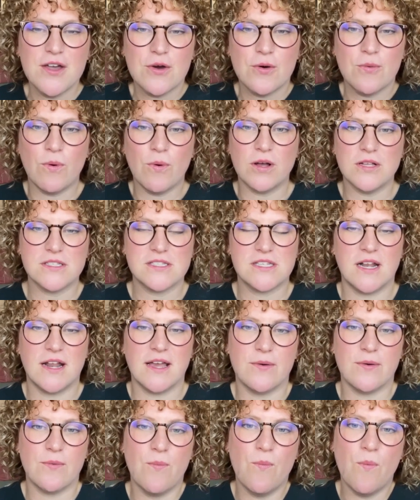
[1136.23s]
What's
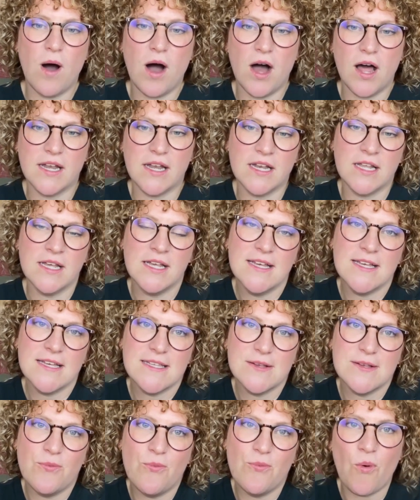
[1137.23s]
like one
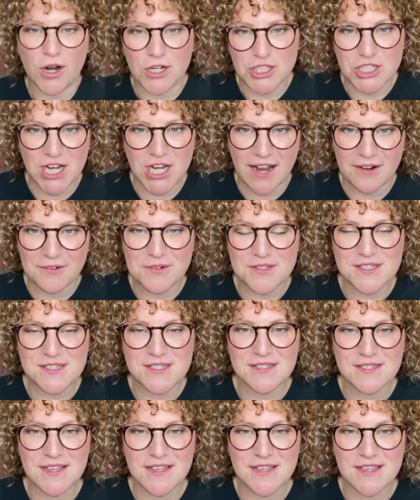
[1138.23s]
watch out,